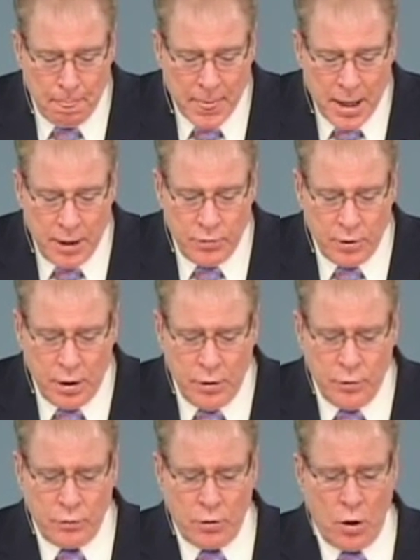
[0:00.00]
His
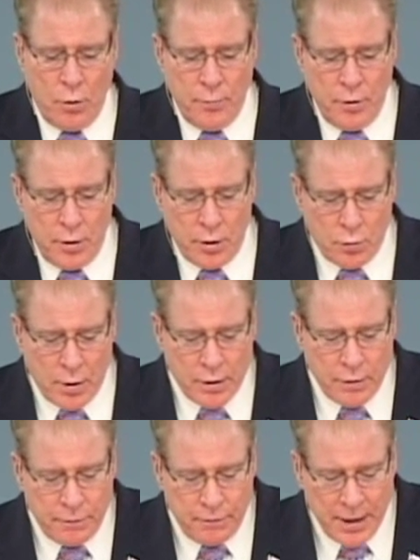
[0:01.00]
ears are open to their cry.
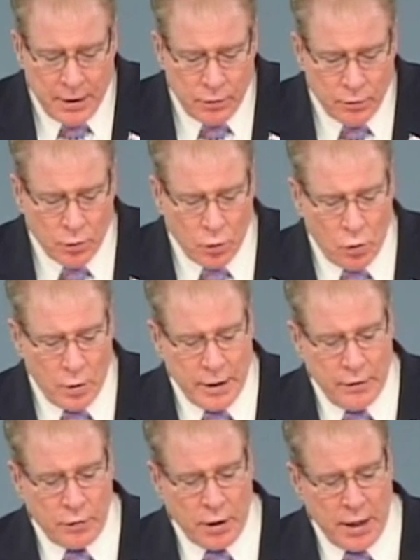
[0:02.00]
The face of the Lord
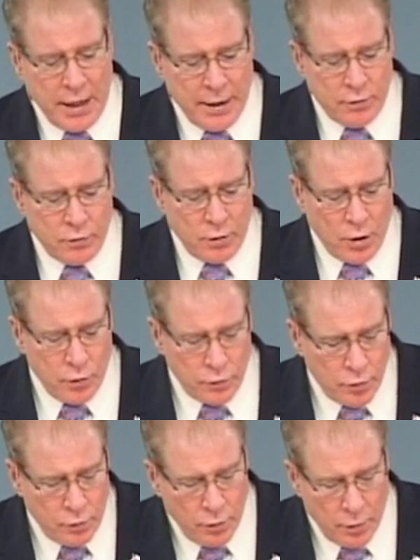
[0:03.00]
is against those
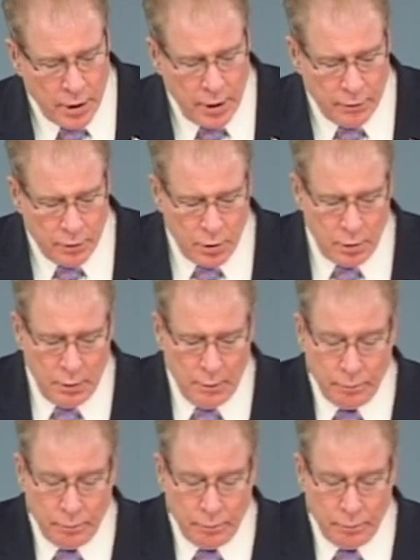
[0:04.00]
who do evil.